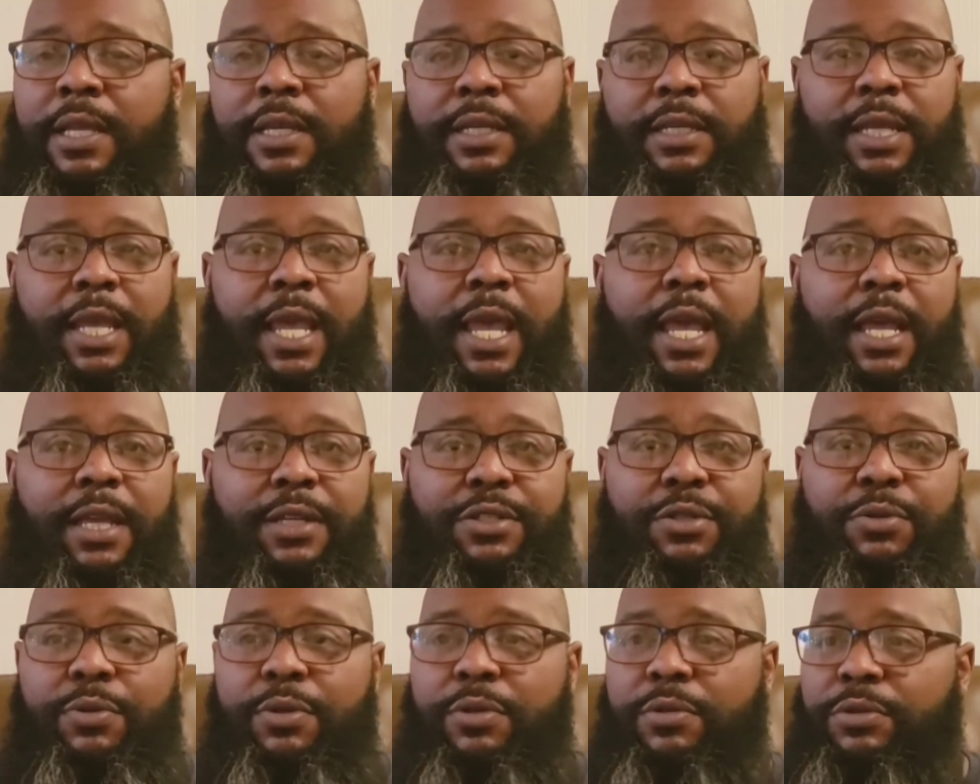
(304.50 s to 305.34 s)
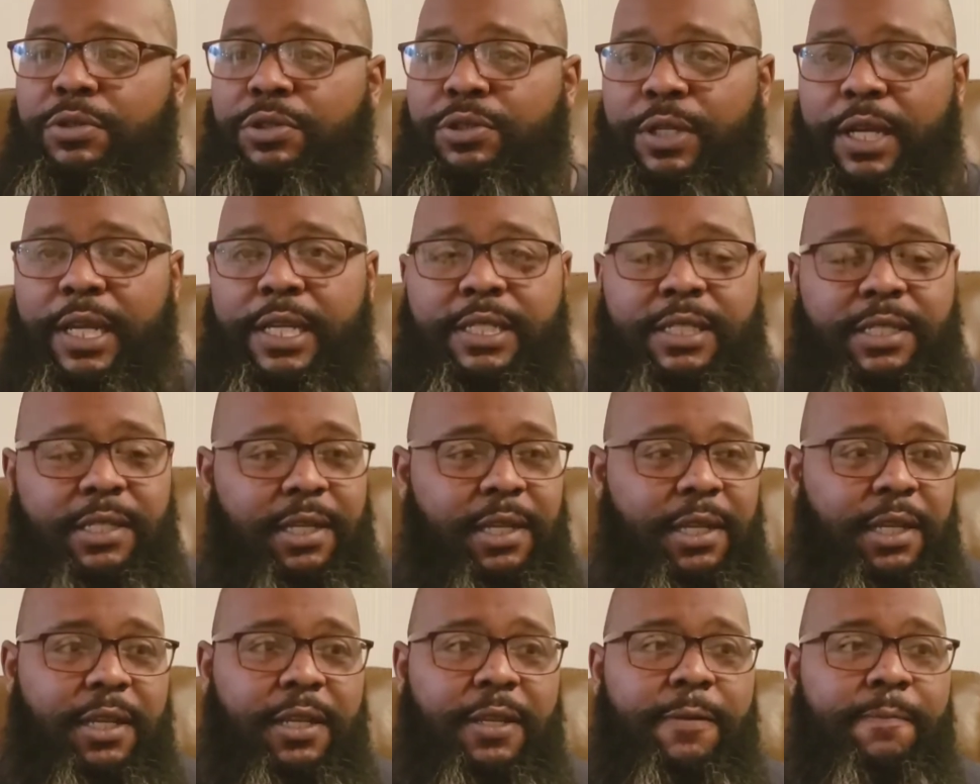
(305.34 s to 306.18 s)
casual,
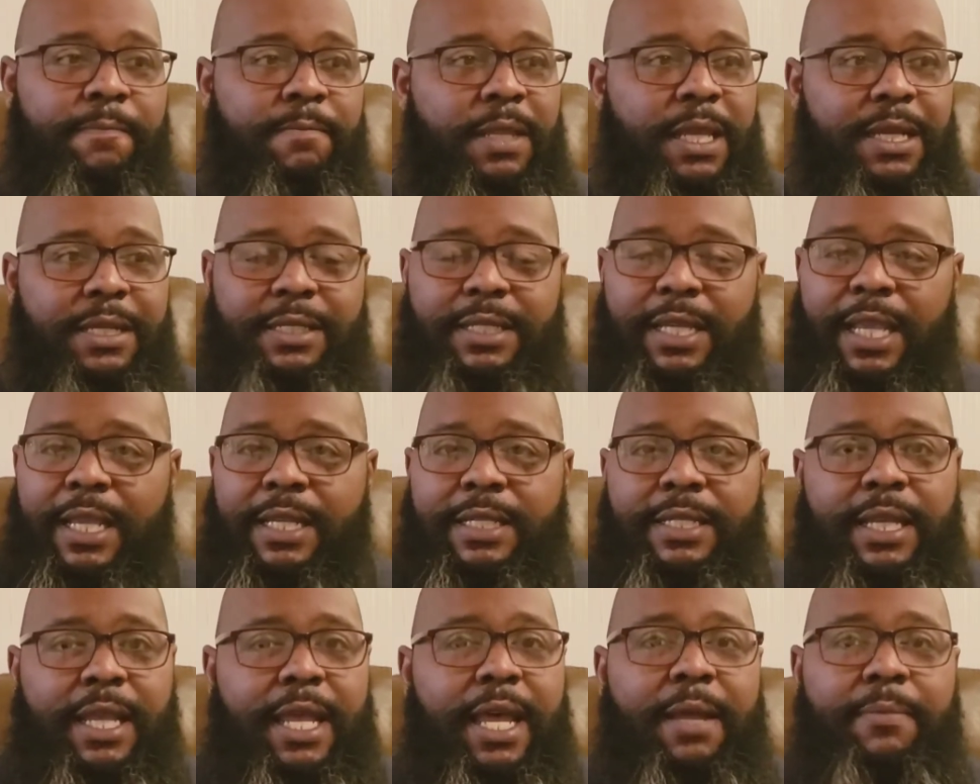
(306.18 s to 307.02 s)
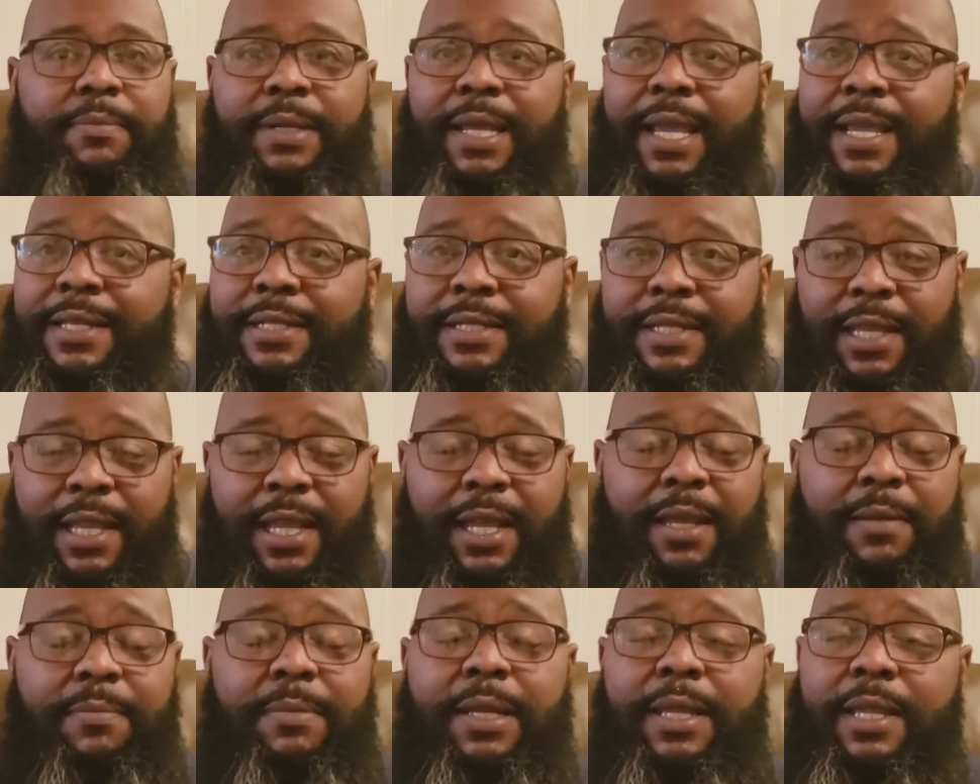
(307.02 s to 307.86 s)
dressy, daytime,
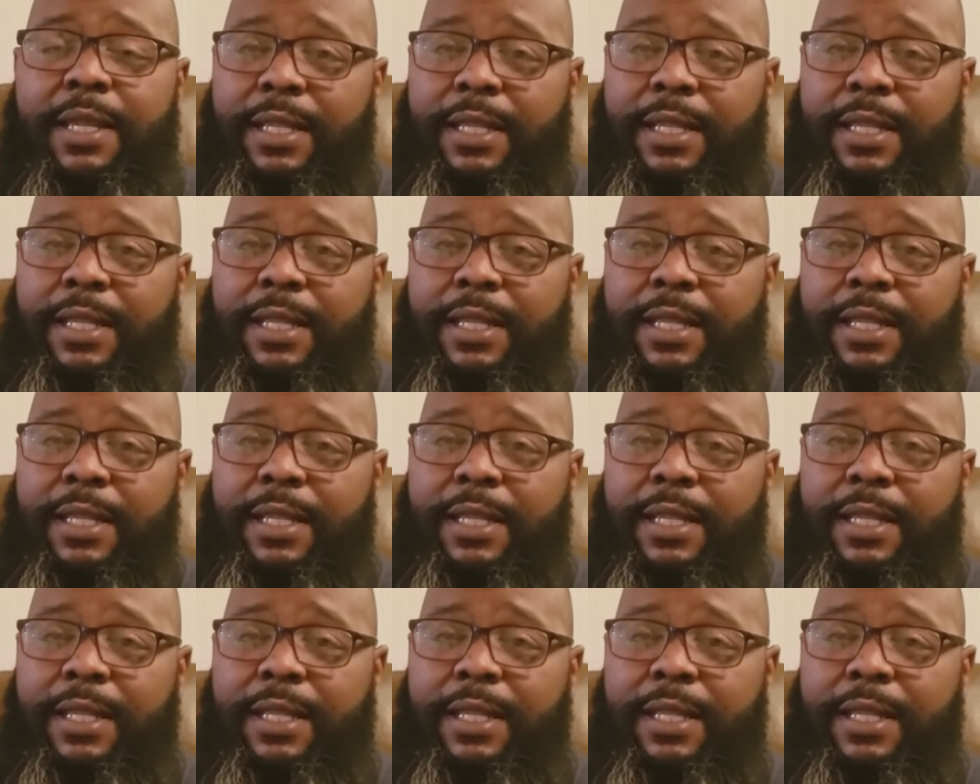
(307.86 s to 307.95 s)
nighttime.